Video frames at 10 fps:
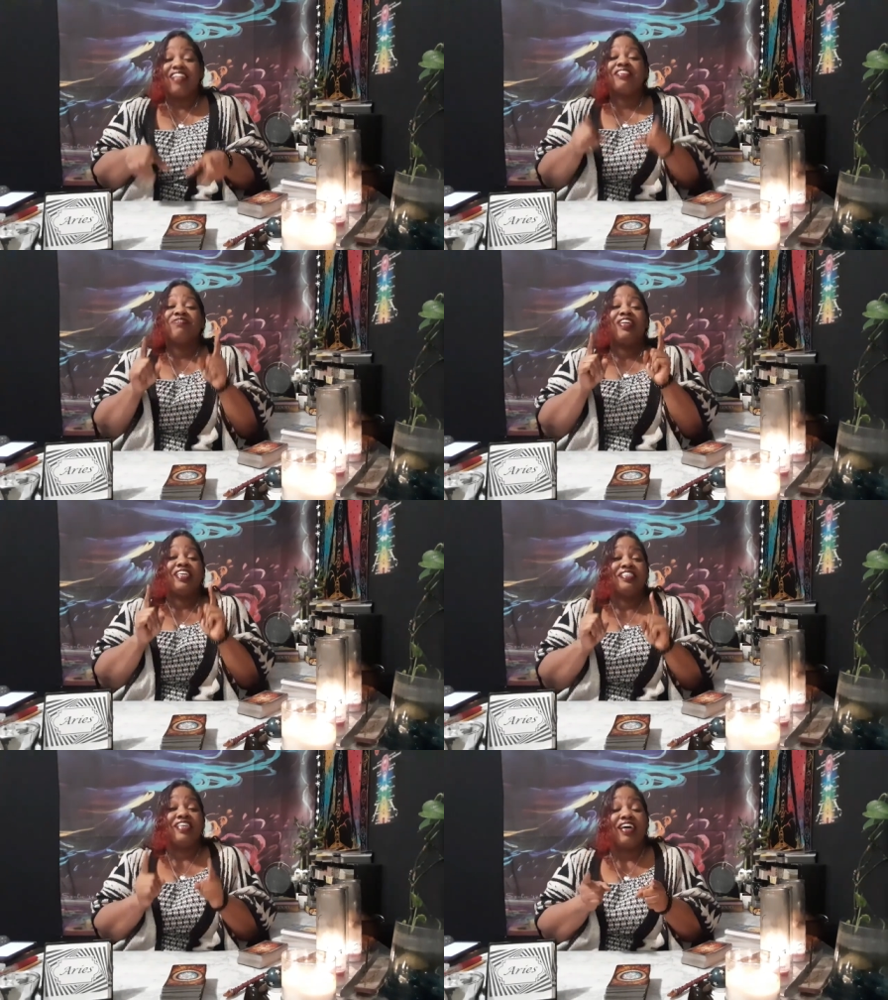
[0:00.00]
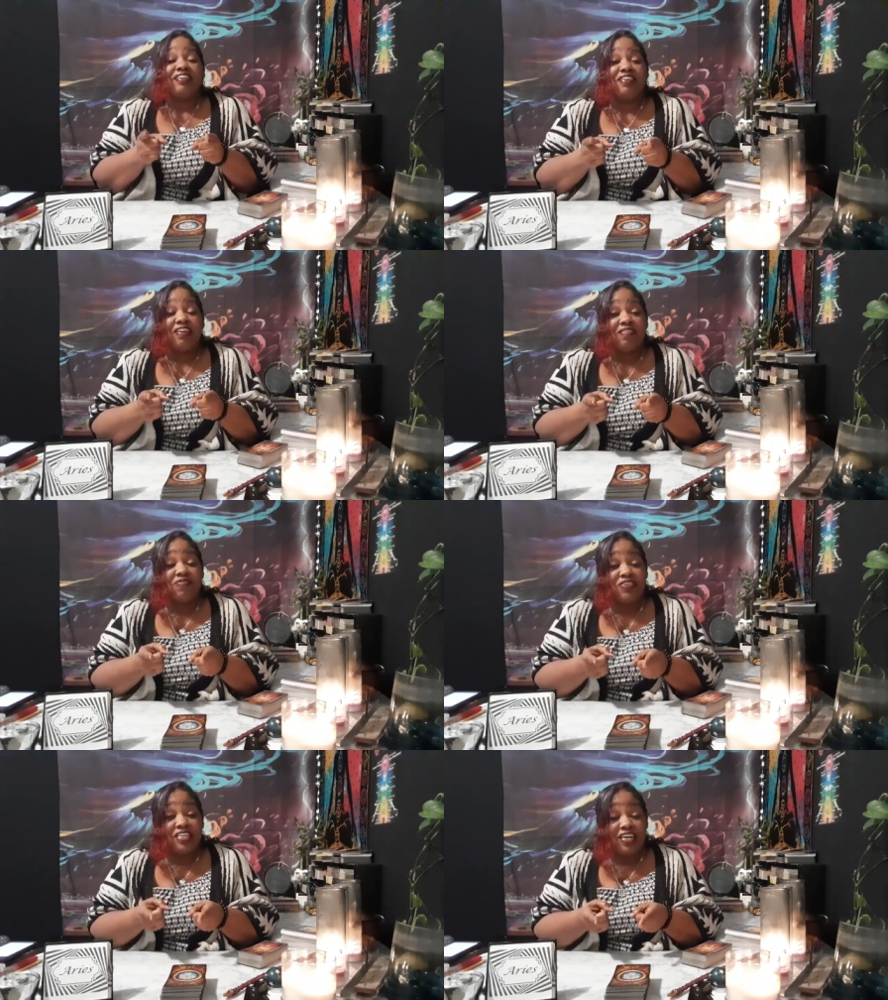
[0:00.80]
This reading is not intended
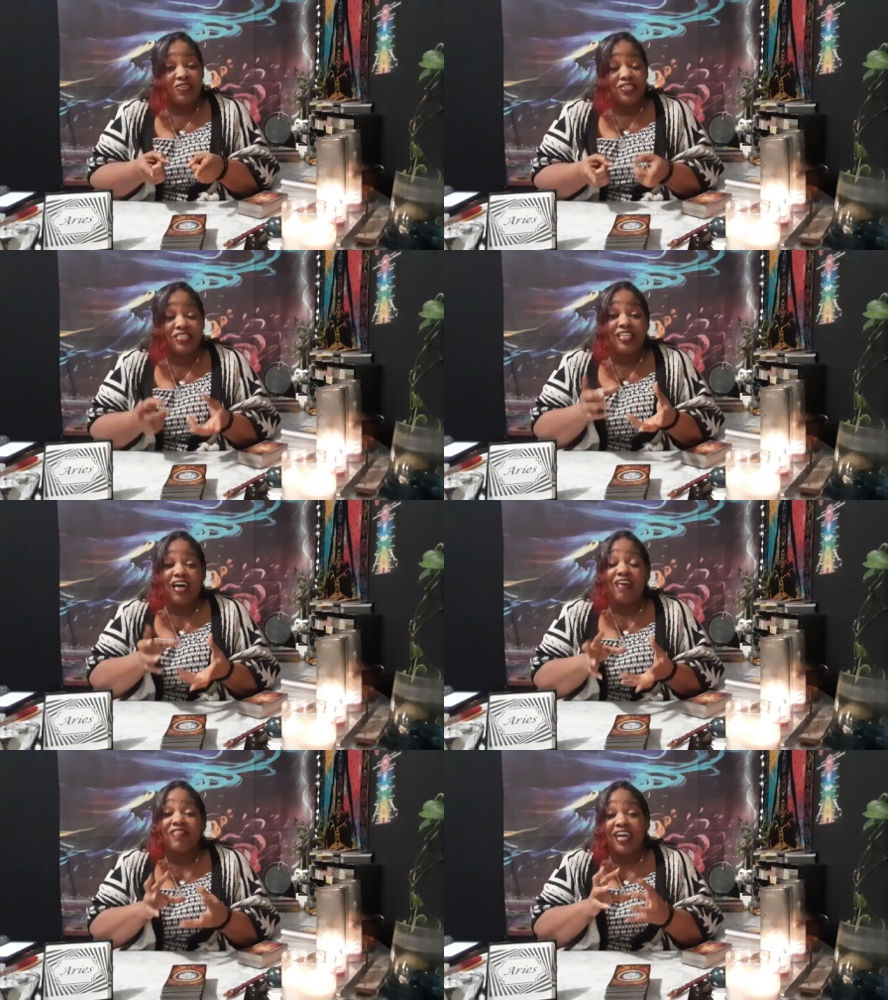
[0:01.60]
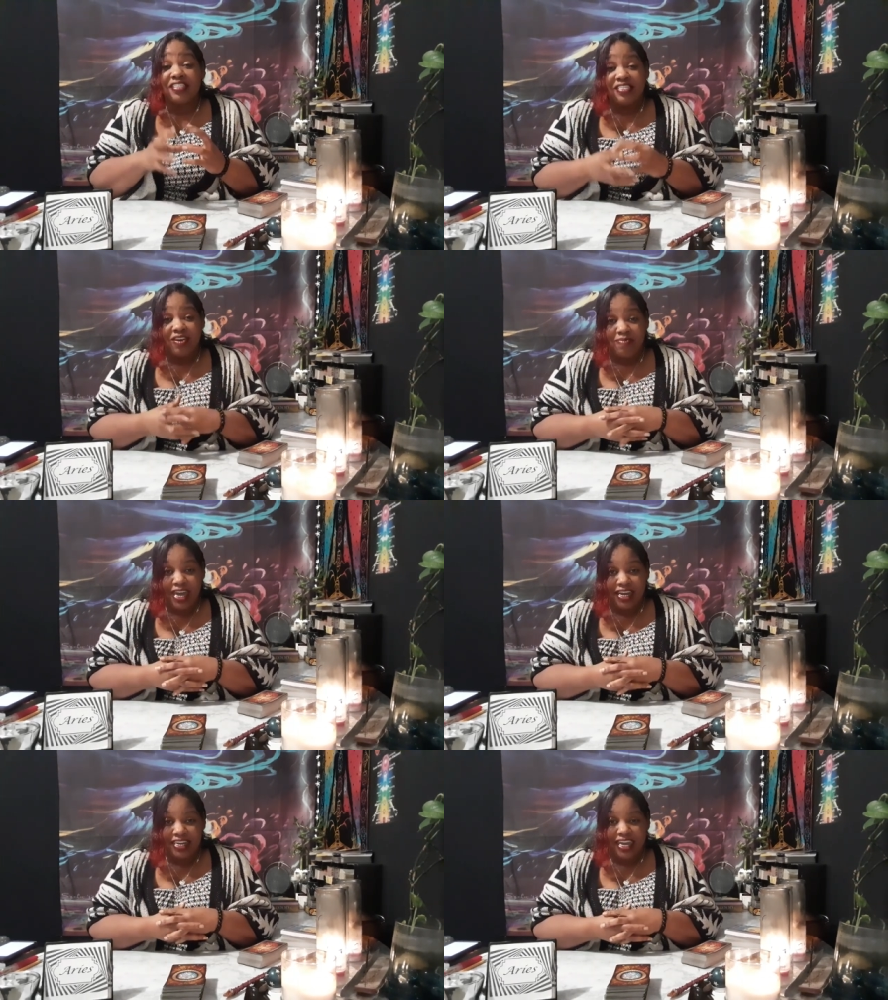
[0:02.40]
for singles. It's a love and
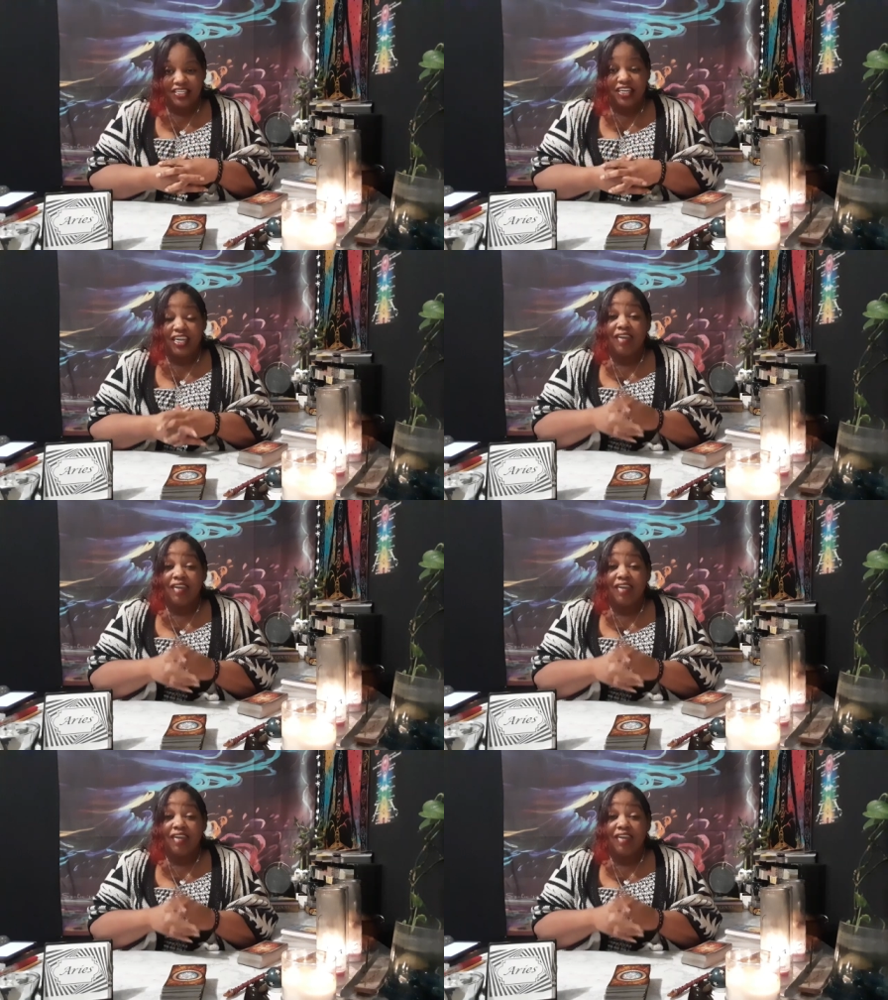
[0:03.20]
soulmate connection.